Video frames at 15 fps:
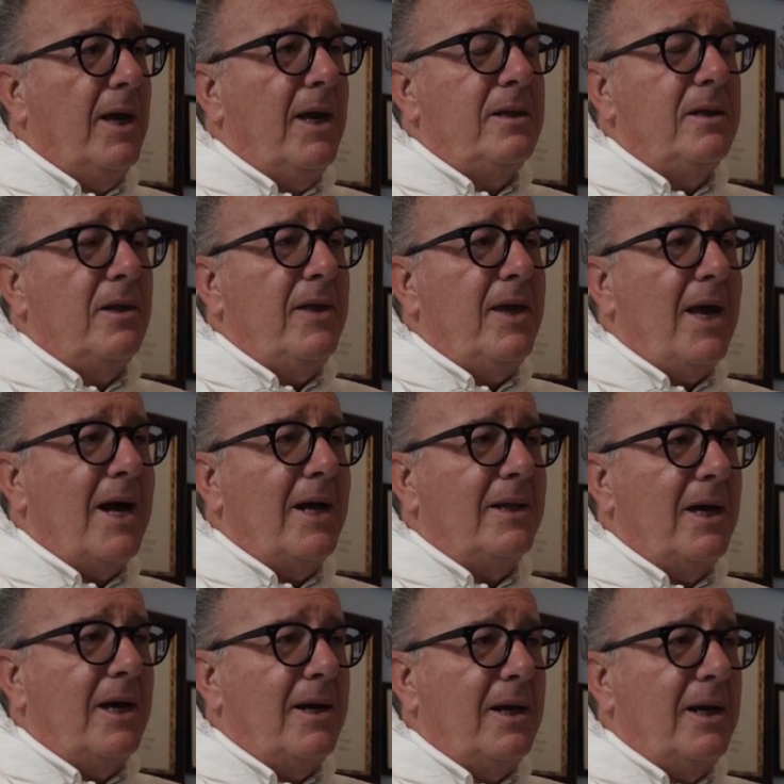and the
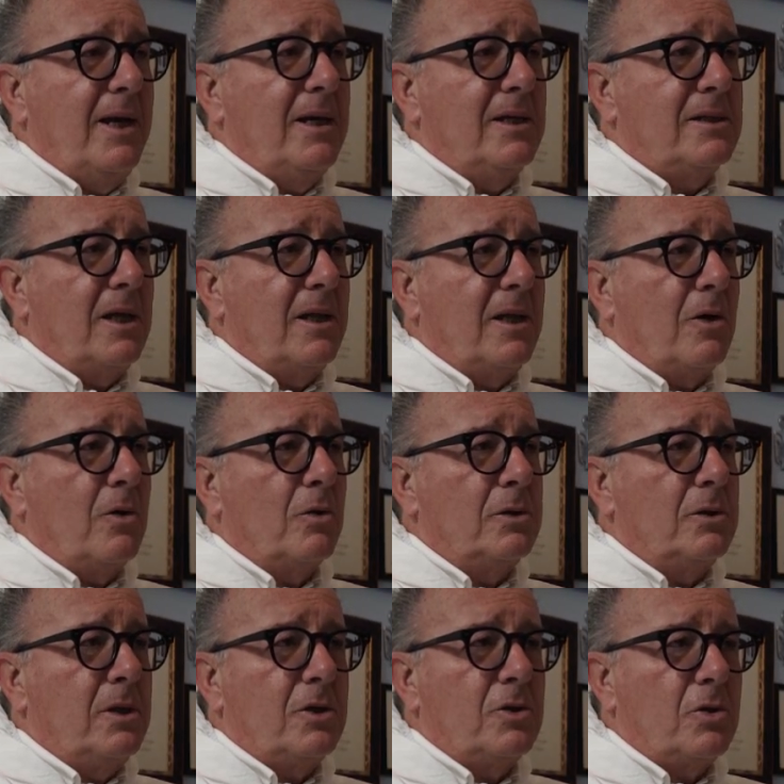other is
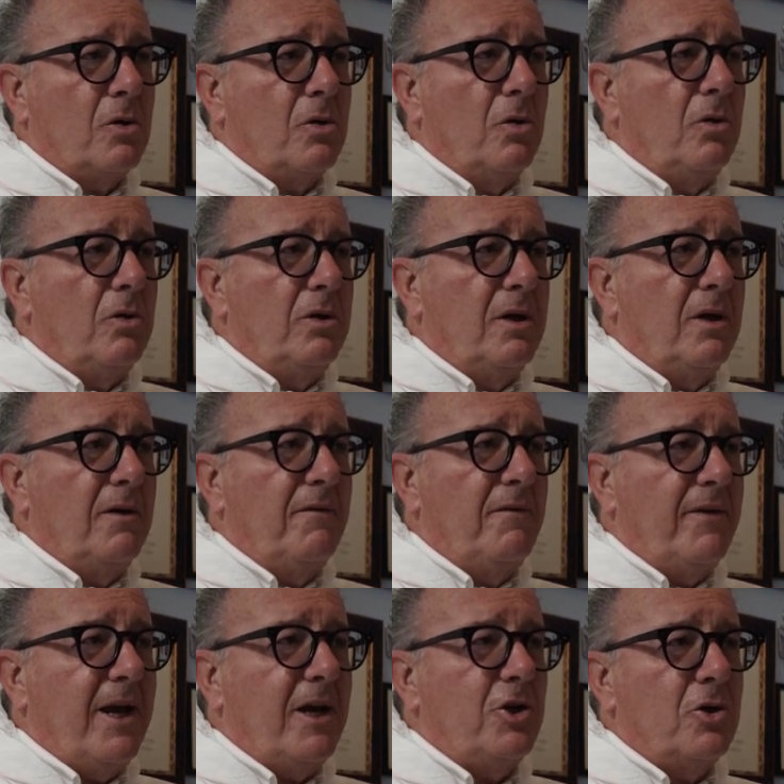the so-called
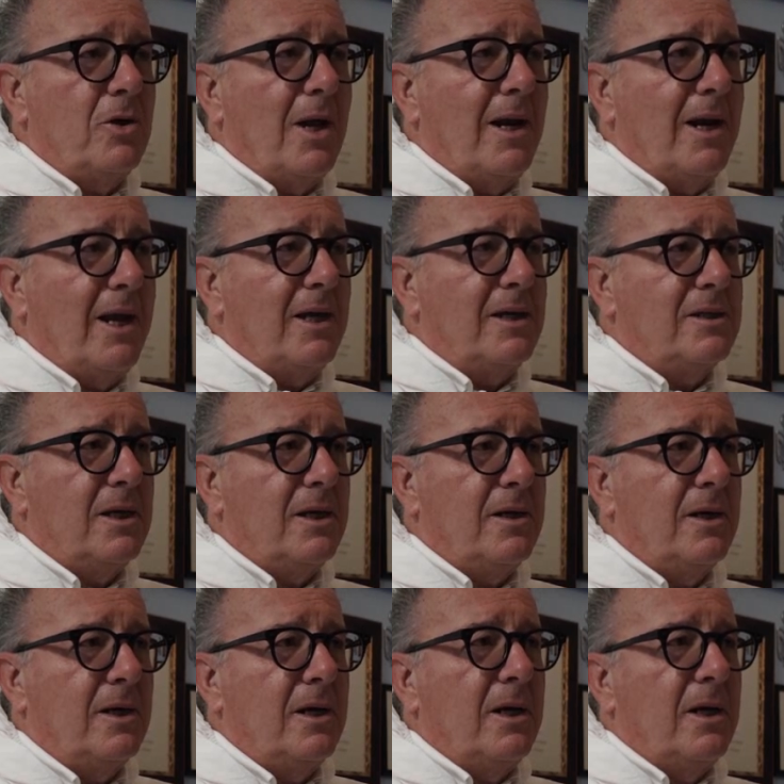fractional laser,
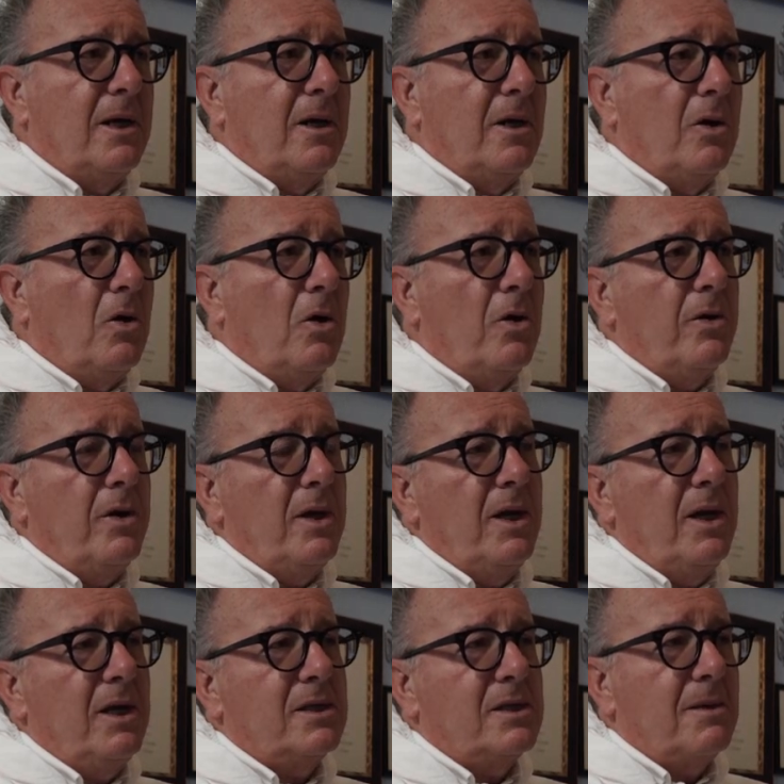or
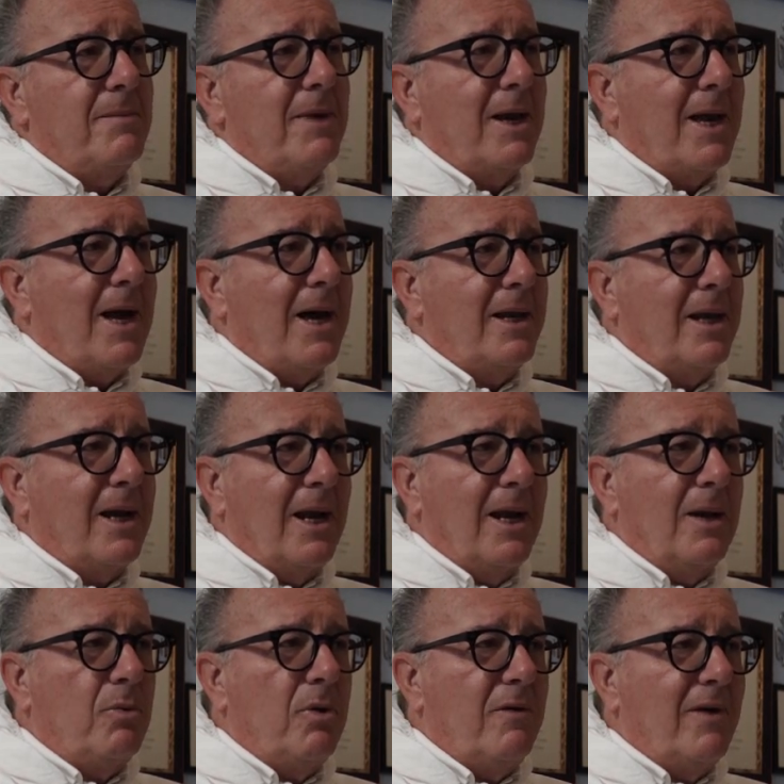its mechanical
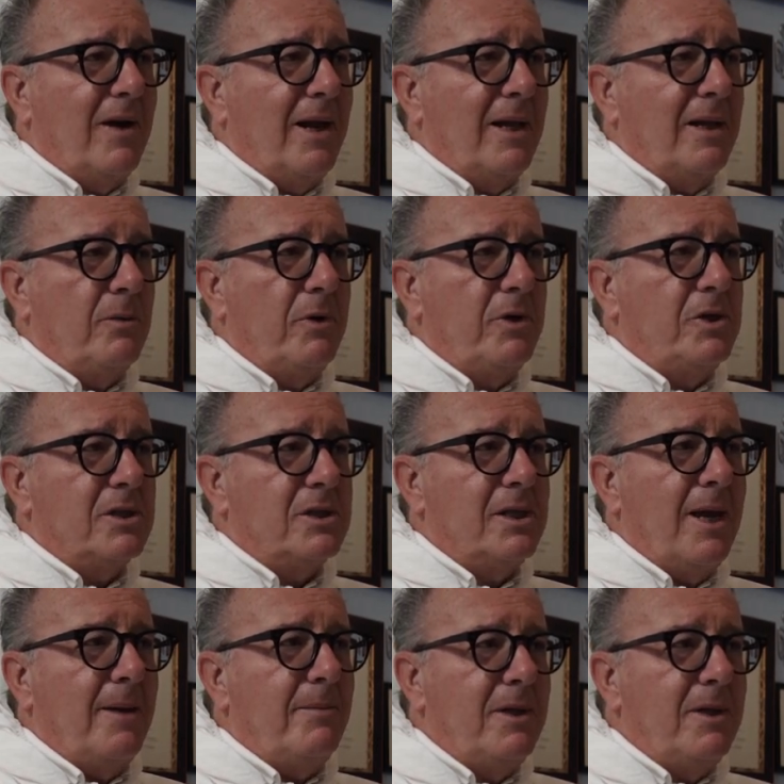equivalent, which is the